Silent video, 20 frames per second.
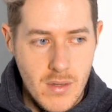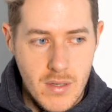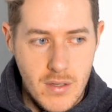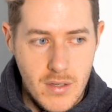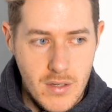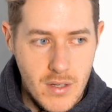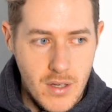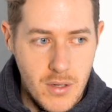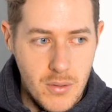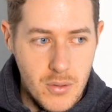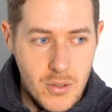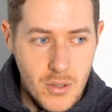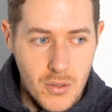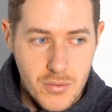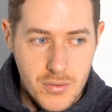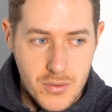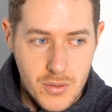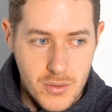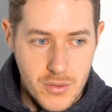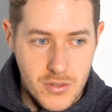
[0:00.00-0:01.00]
you know,
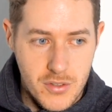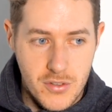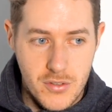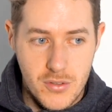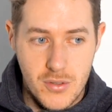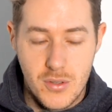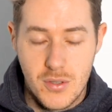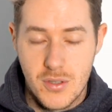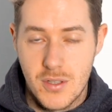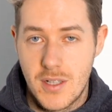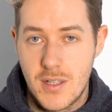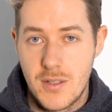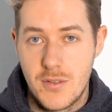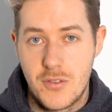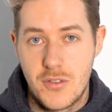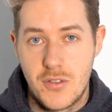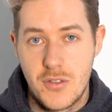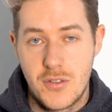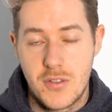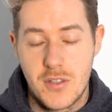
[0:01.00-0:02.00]
golf courses are all
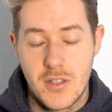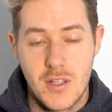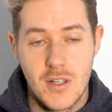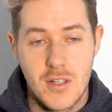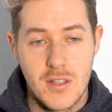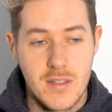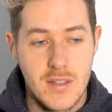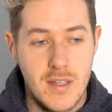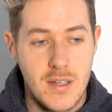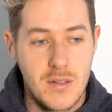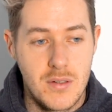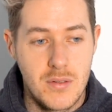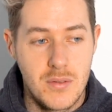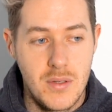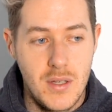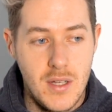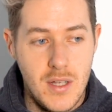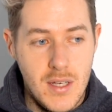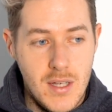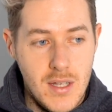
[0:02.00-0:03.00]
closed due to lockdown.